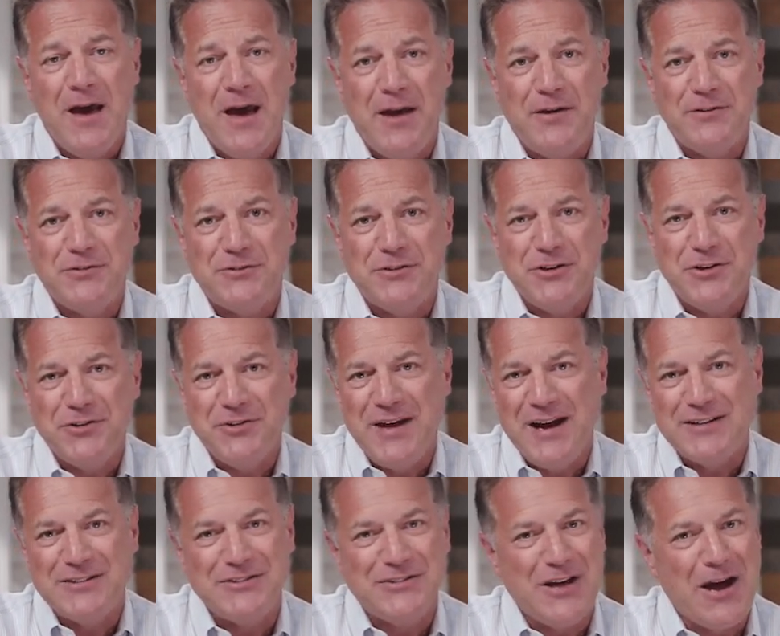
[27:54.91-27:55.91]
And until
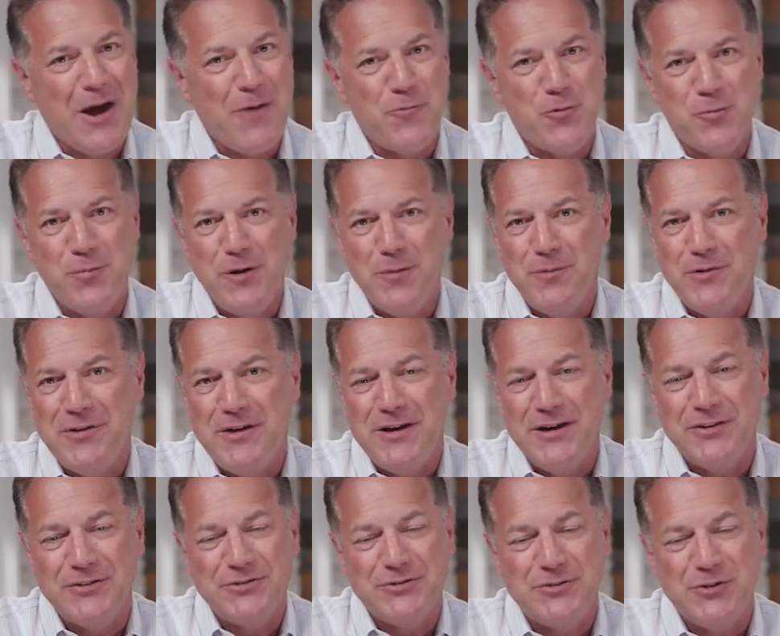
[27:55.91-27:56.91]
next time, remember
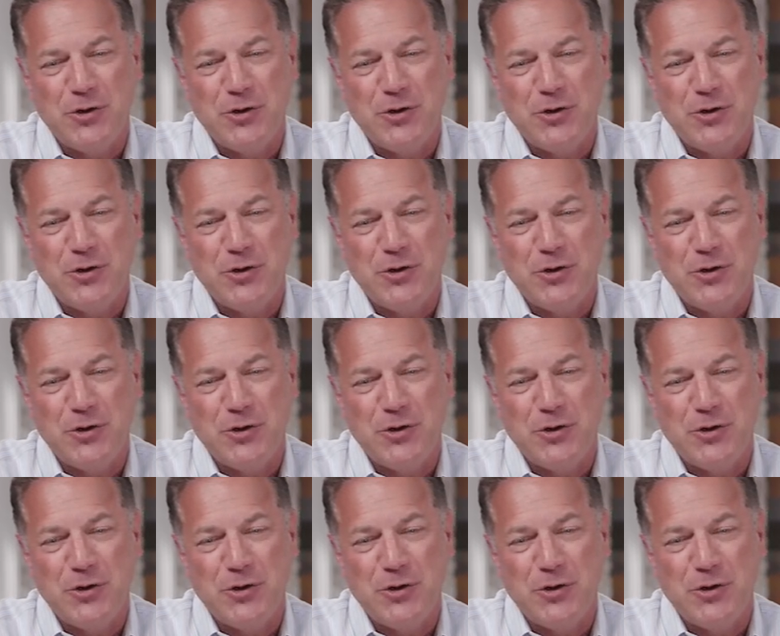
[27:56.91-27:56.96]
this,